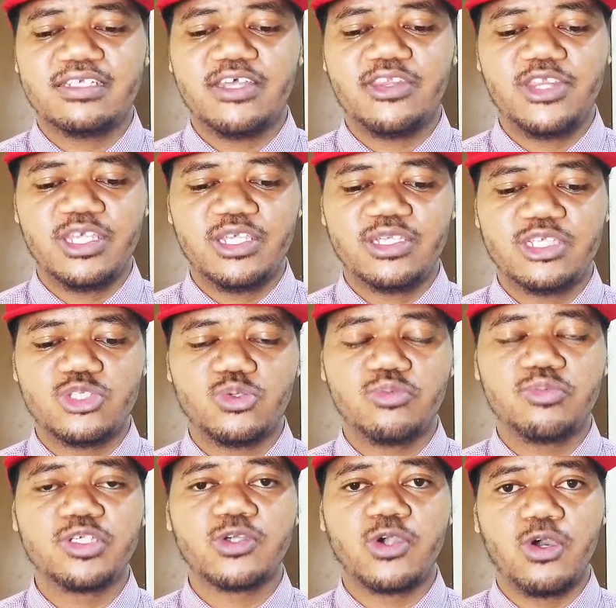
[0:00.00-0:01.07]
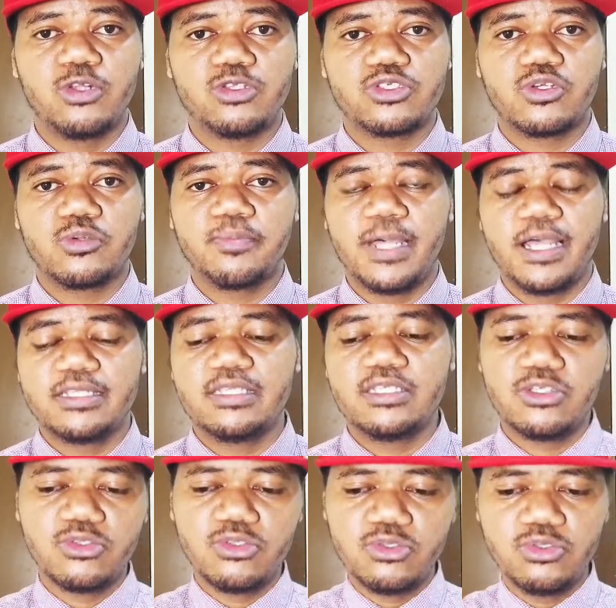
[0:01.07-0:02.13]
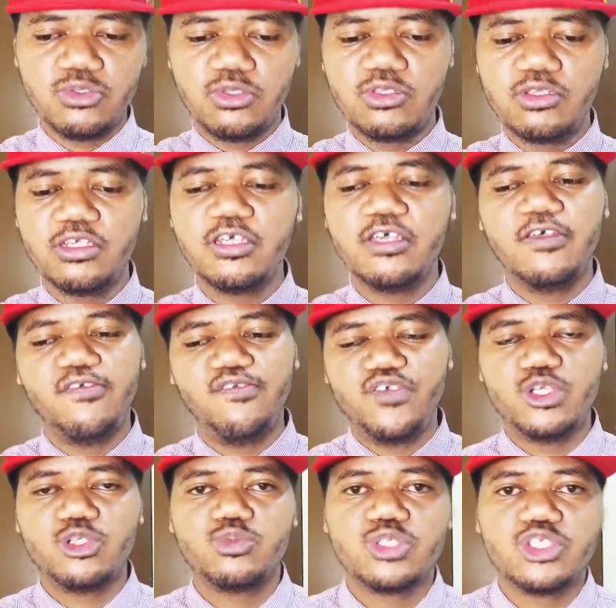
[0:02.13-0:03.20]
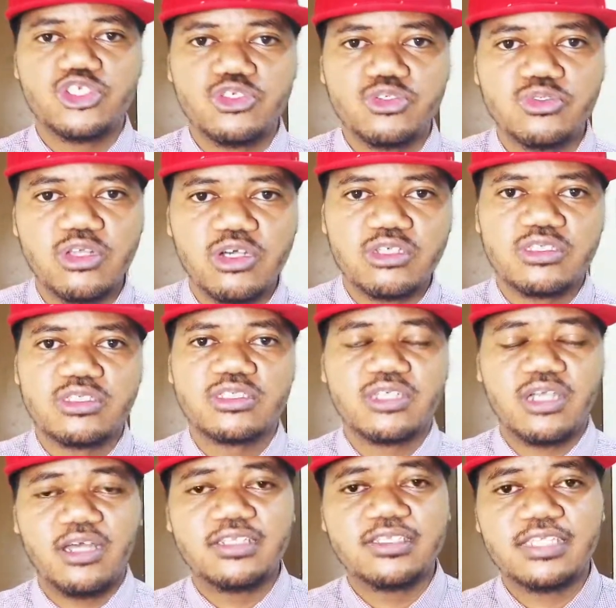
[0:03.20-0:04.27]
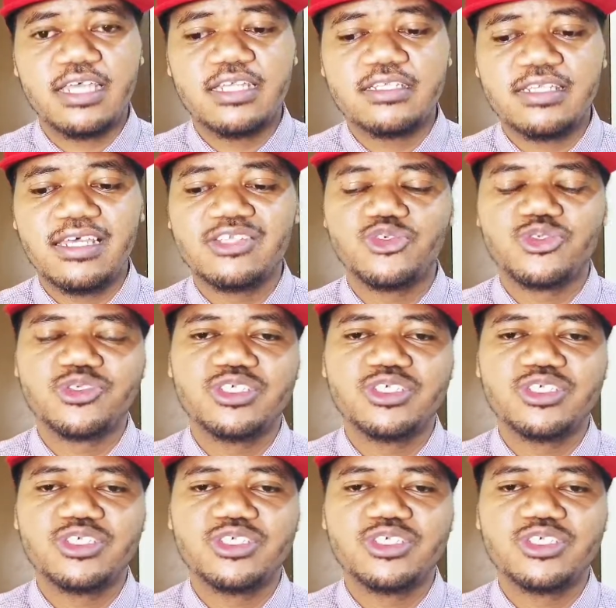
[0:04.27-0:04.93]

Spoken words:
I think it will be called surpassing Google, filled with ULogs, content that